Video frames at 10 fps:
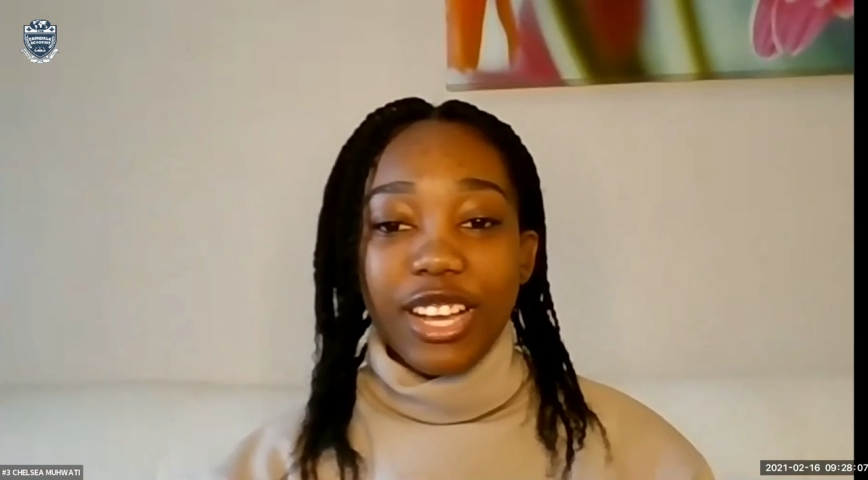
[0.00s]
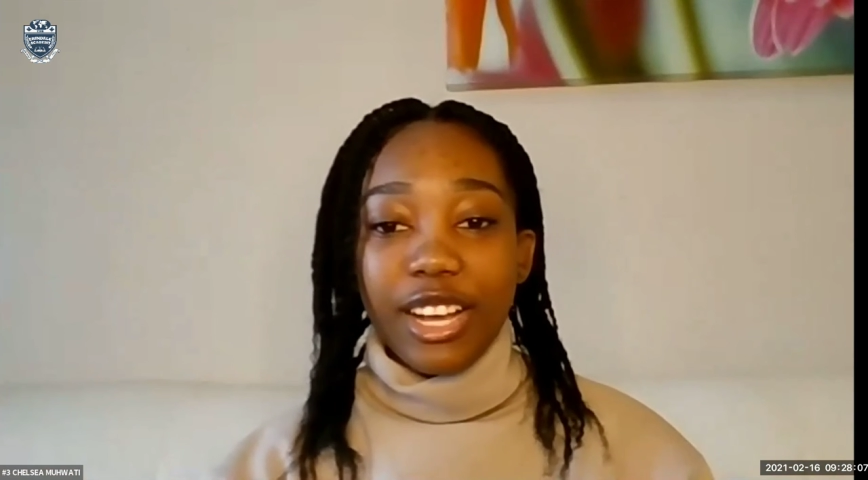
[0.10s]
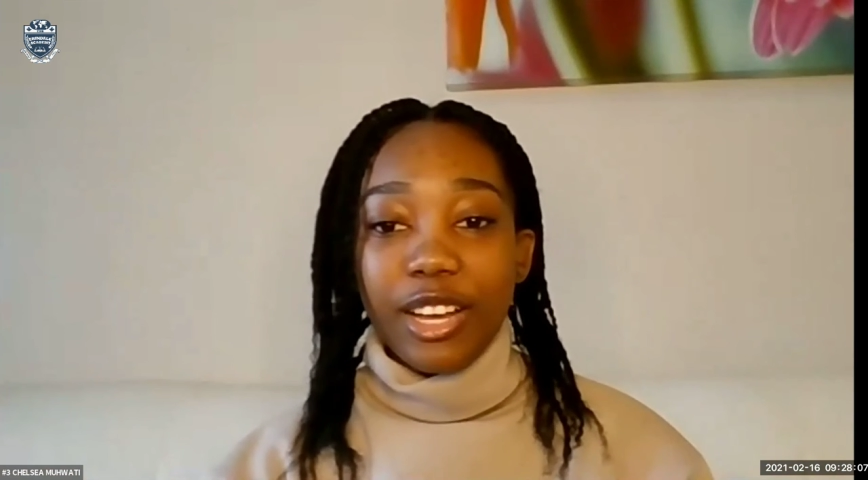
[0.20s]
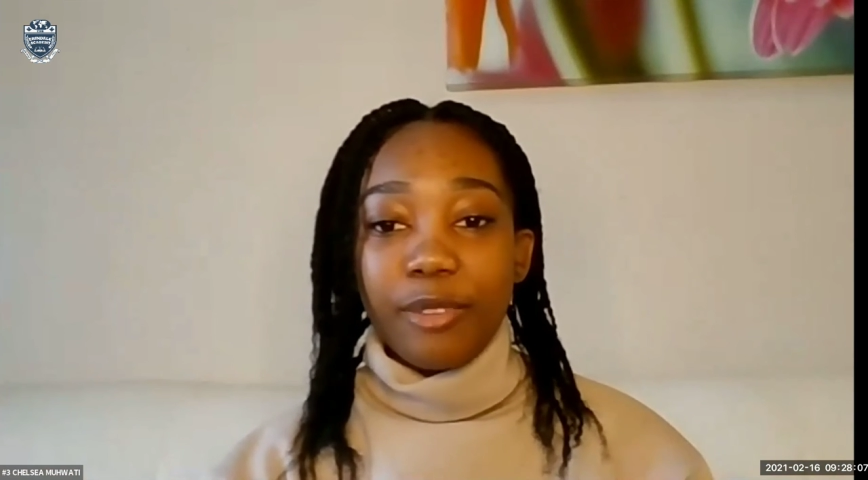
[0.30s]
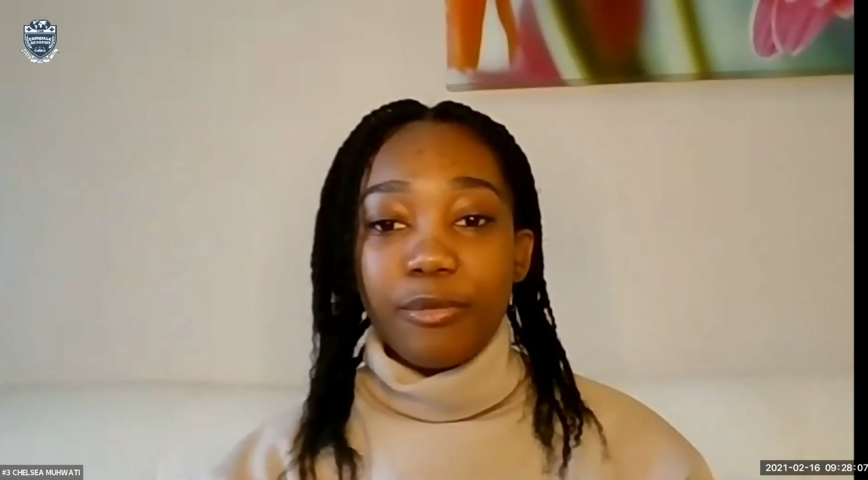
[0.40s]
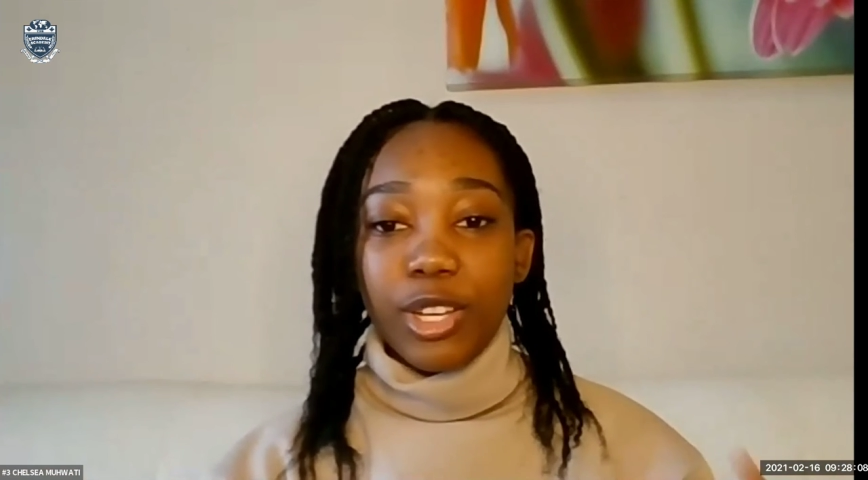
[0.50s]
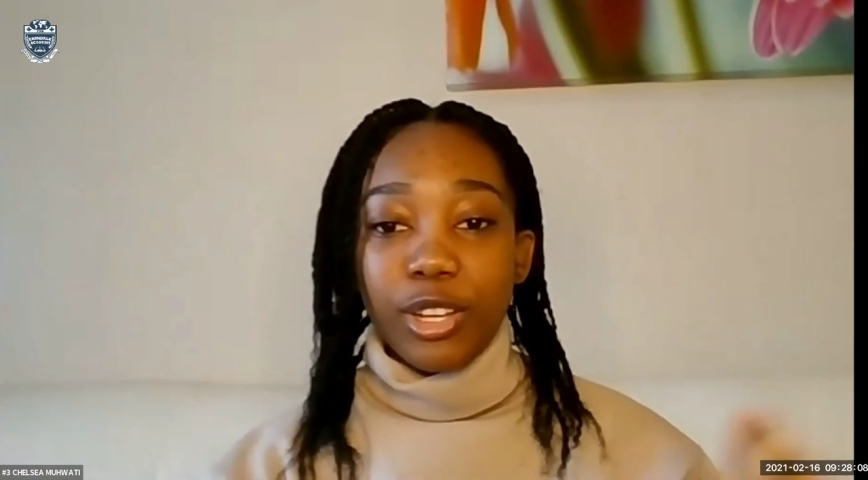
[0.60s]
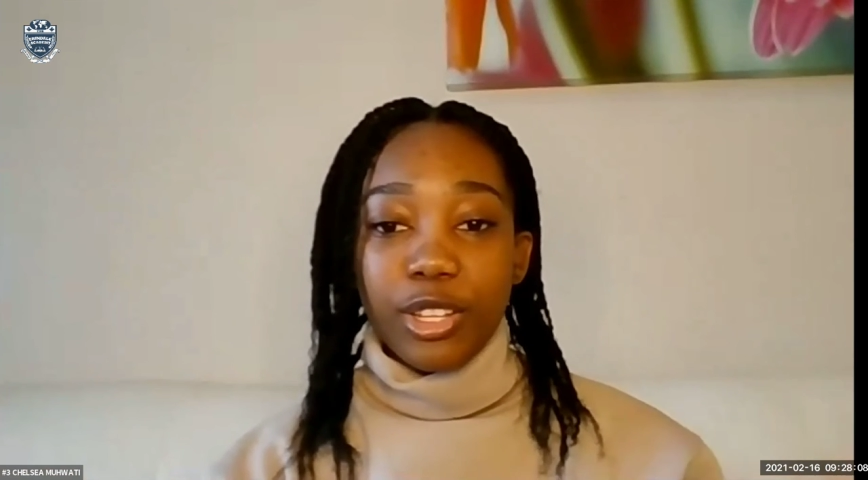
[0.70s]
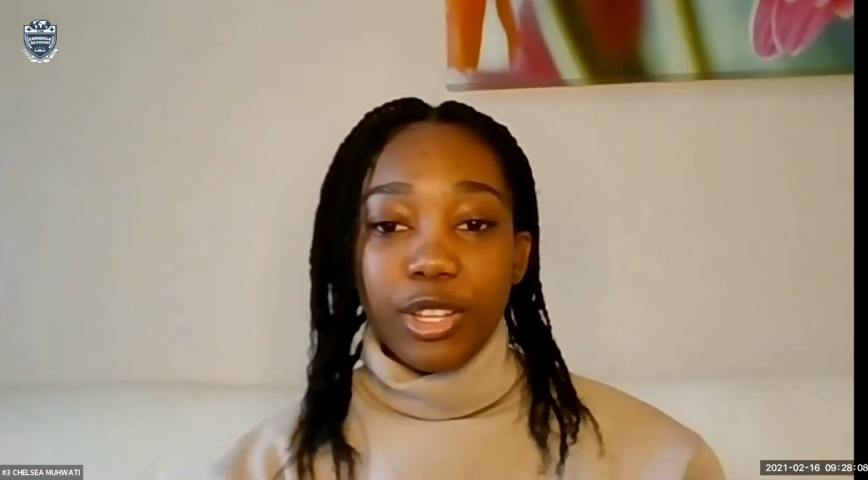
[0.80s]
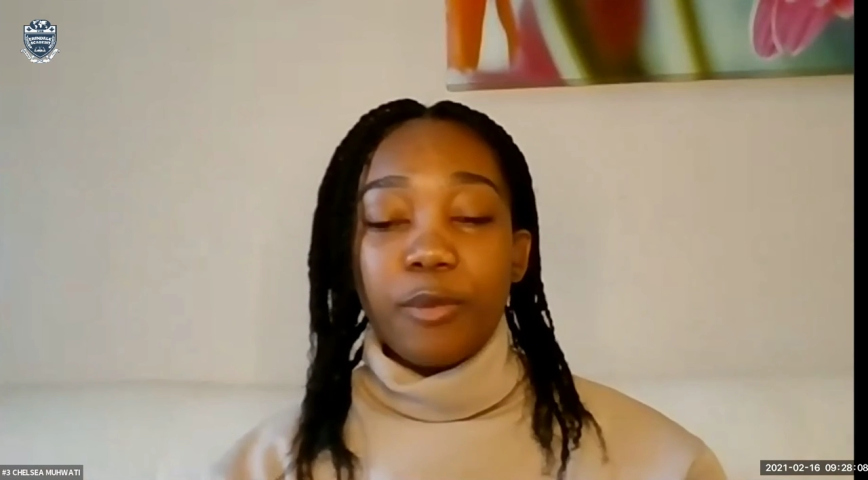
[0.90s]
the
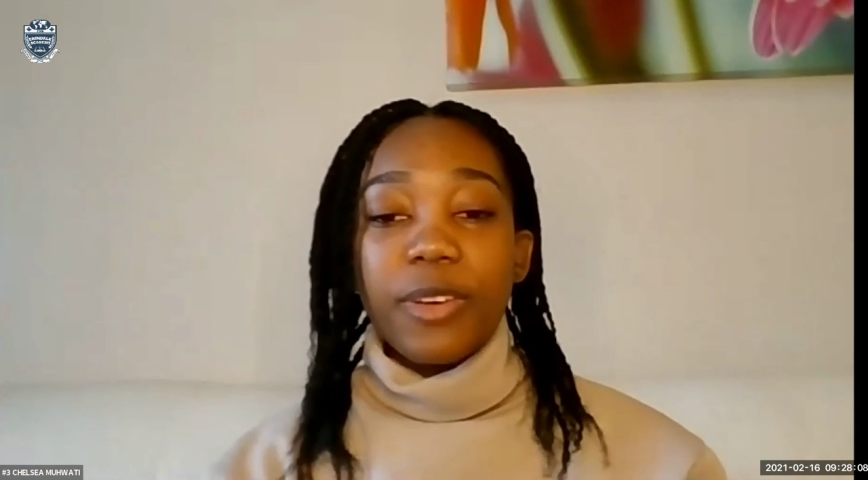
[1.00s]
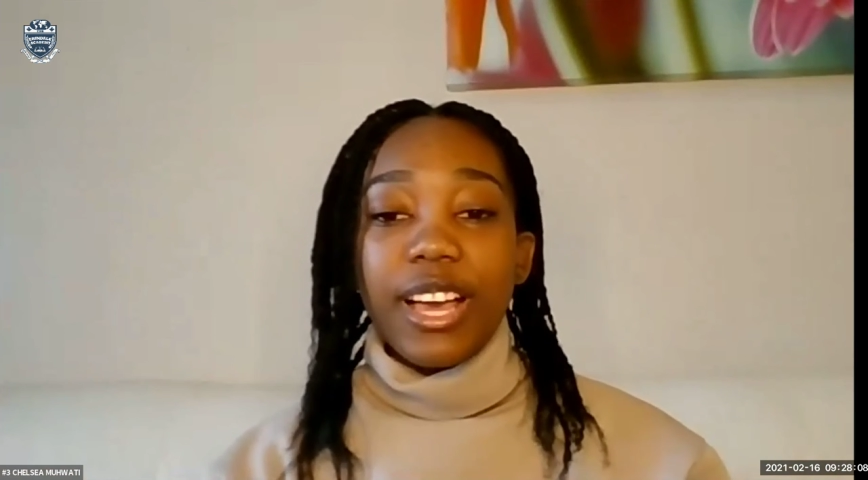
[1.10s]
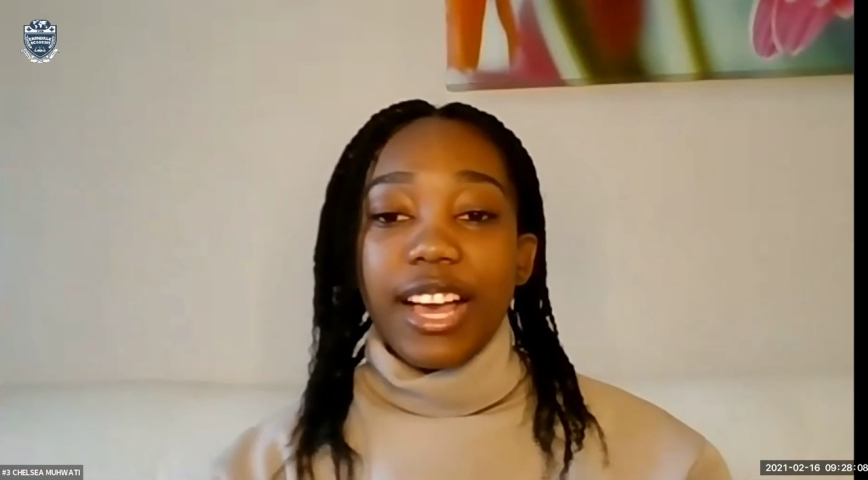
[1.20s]
globe,